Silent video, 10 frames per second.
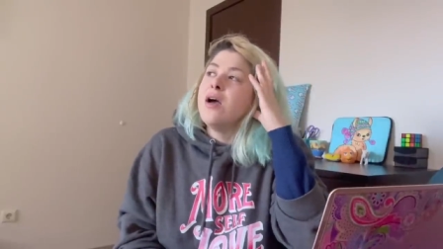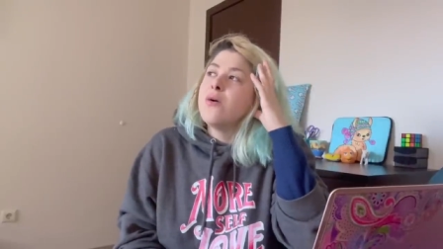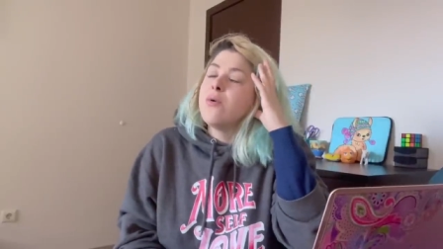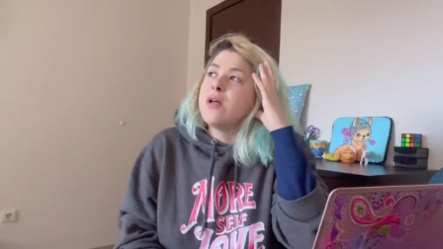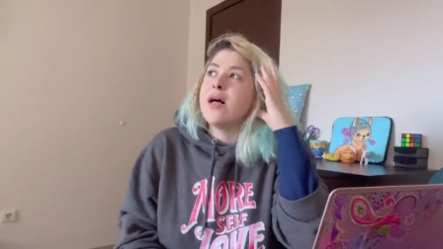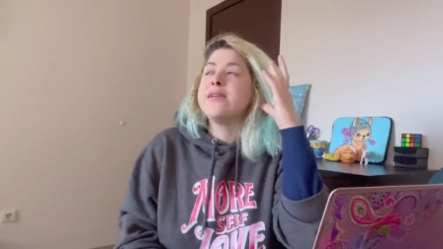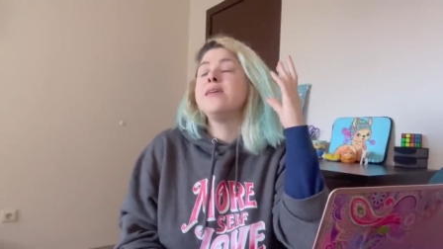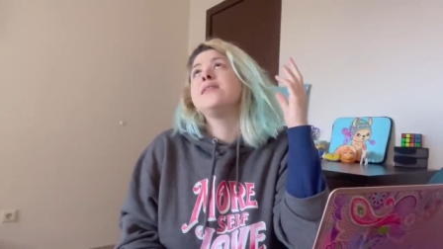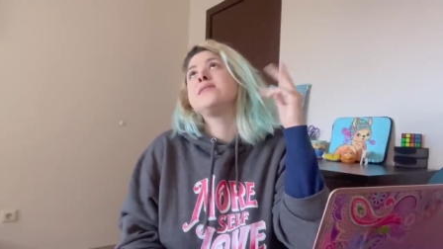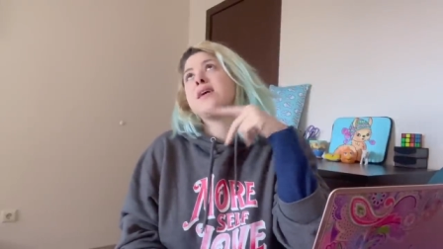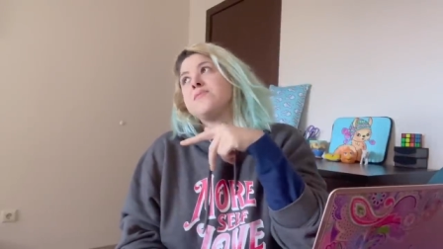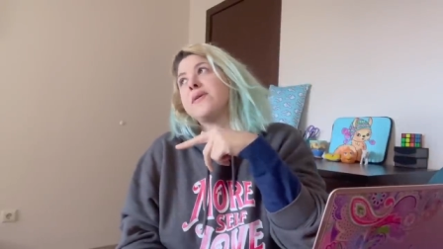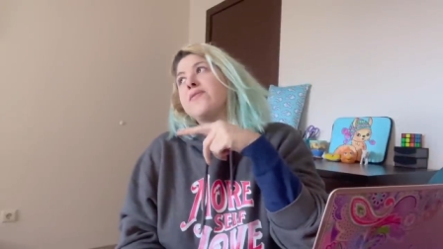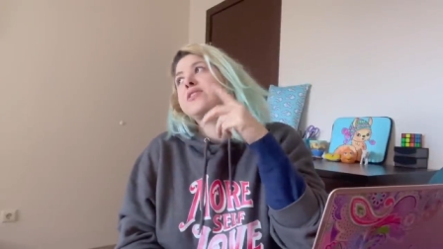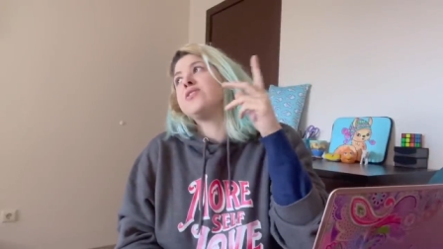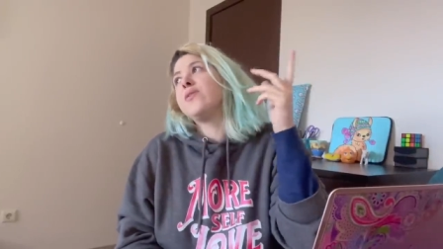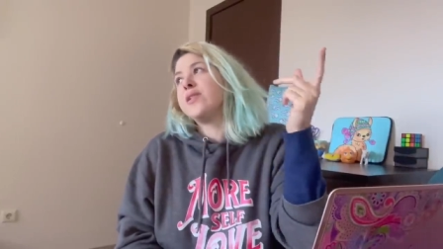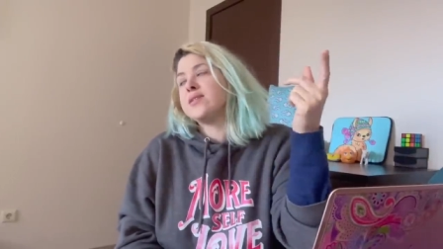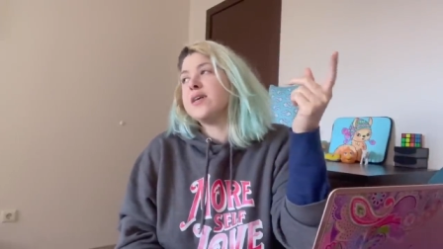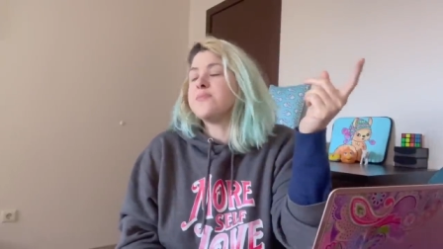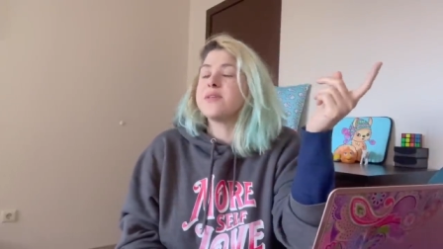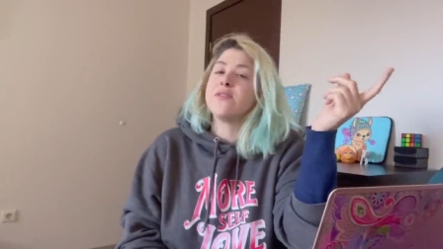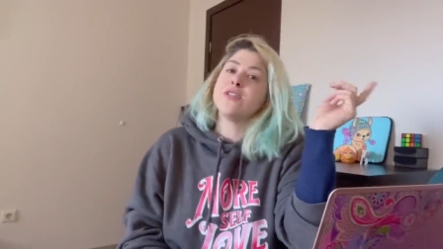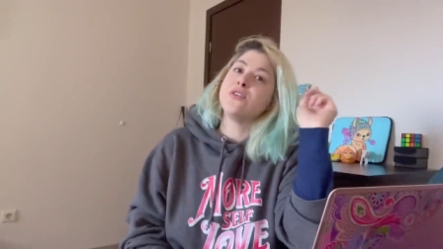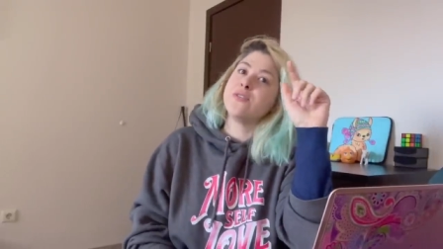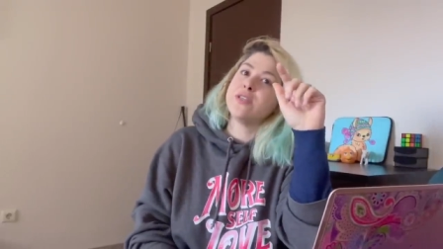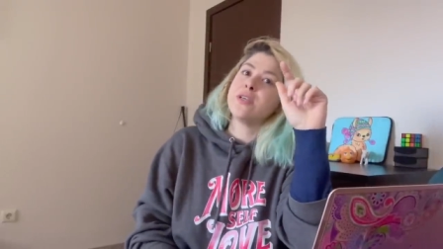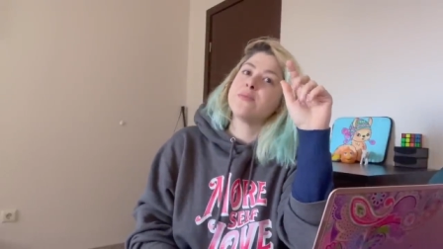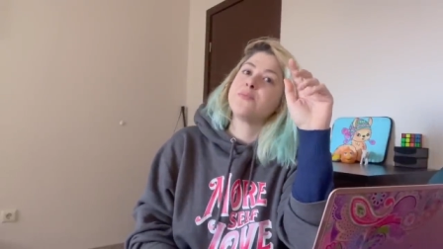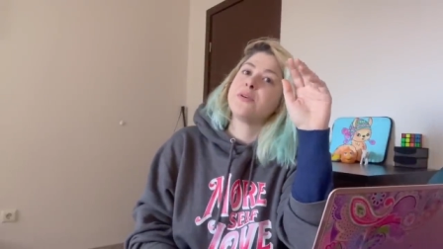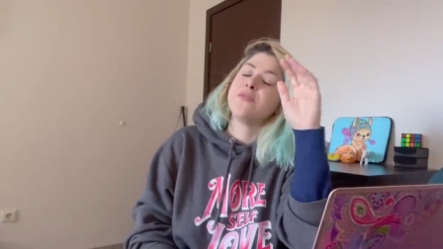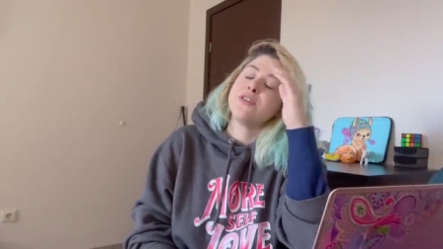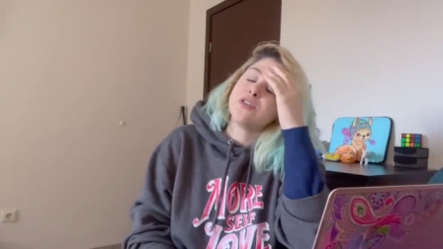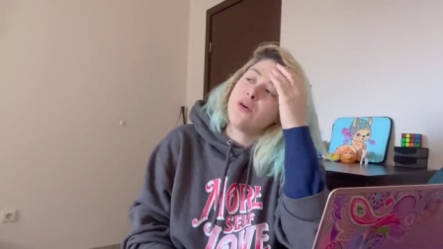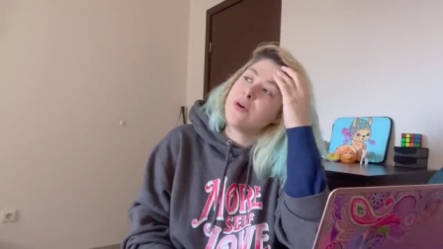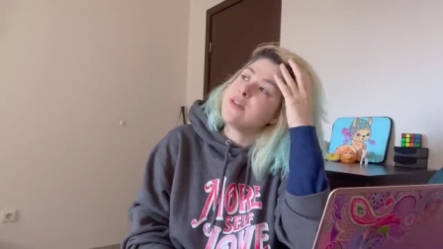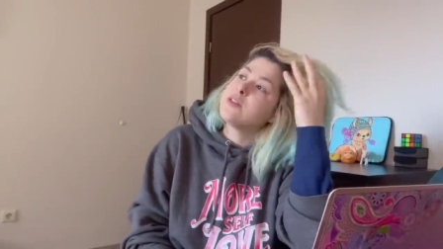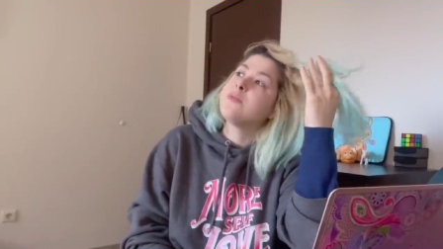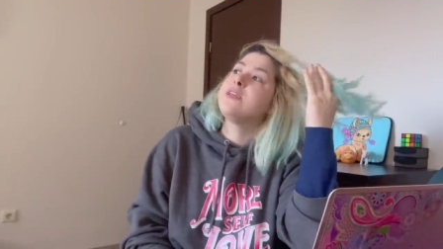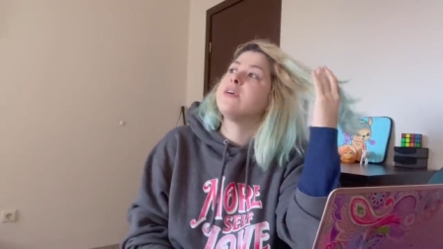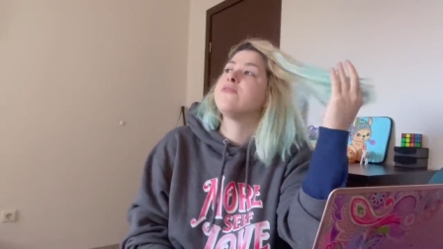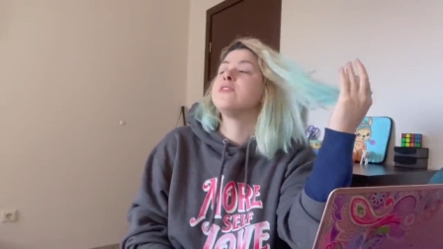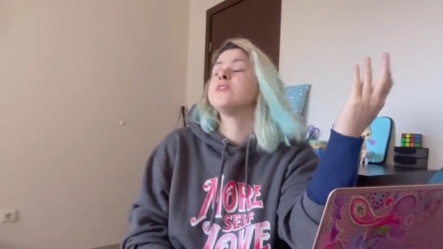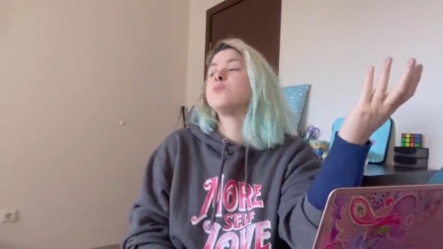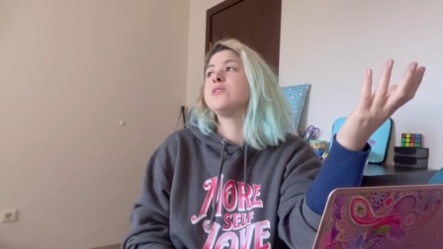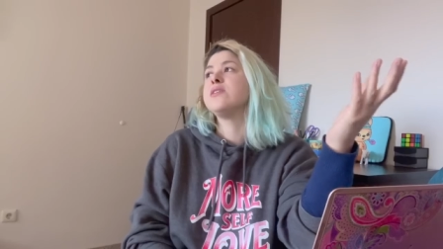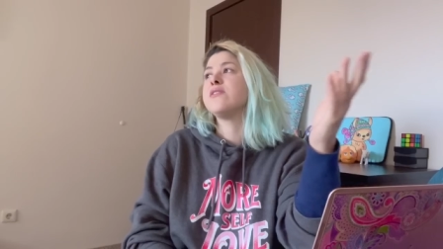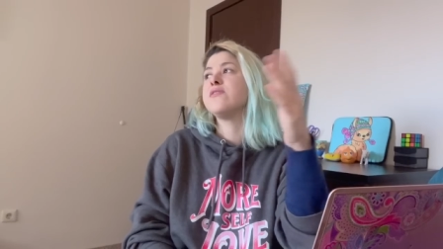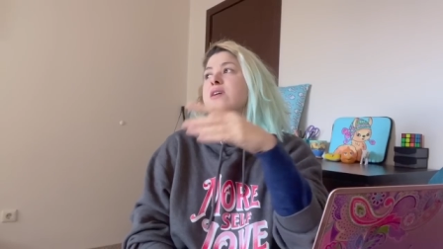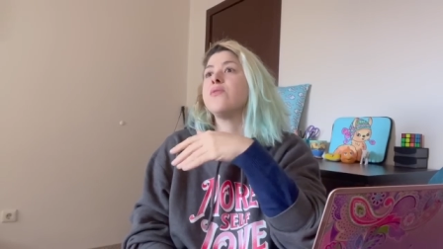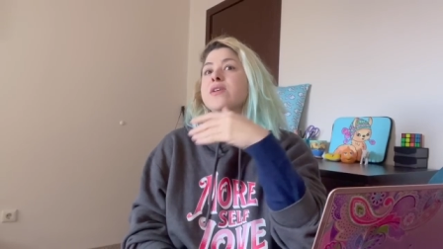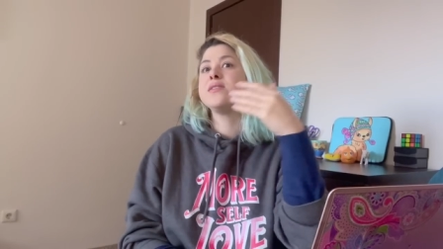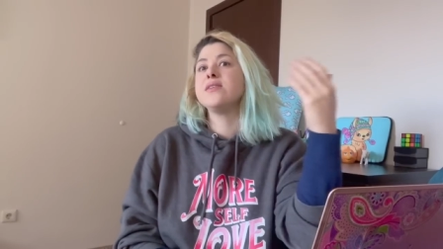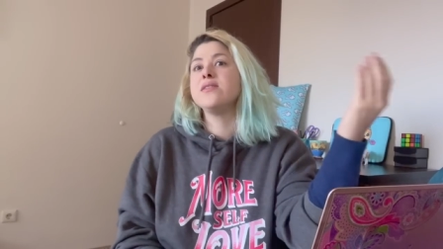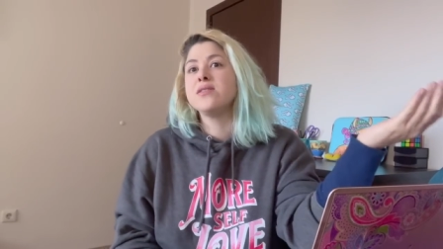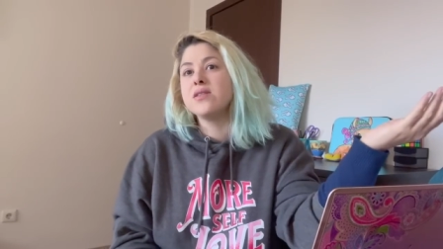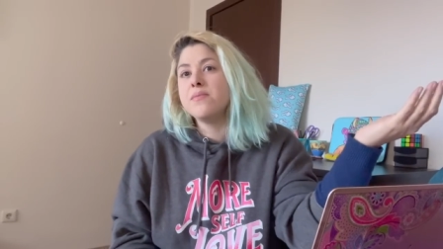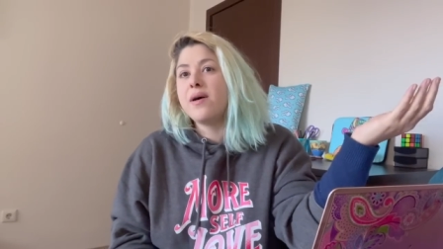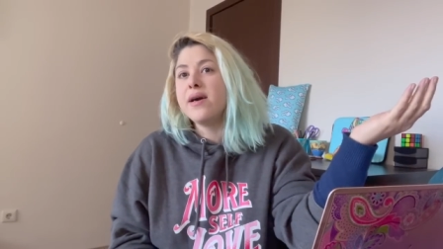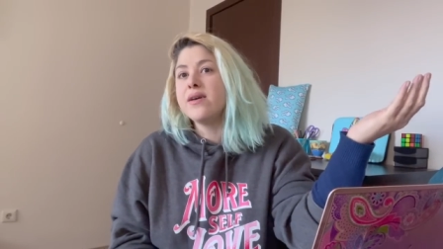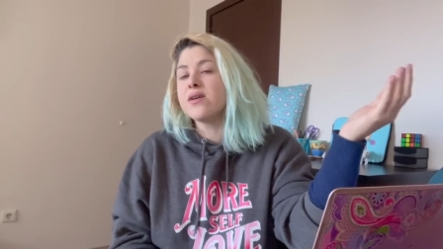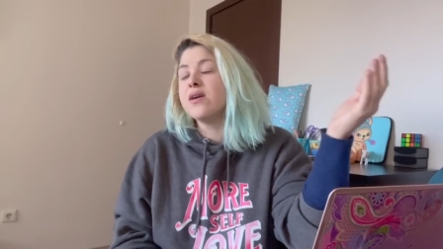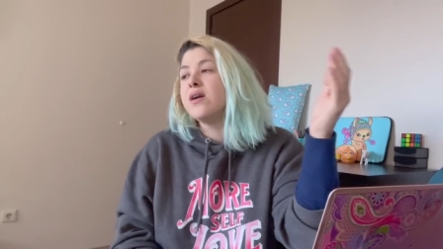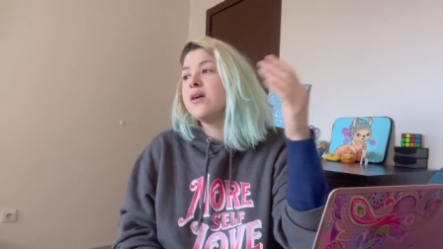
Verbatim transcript: well, I need this aspect ratio and this aspect ratio and this aspect ratio and this P D F and this P D F. And how can I send it to the buyer?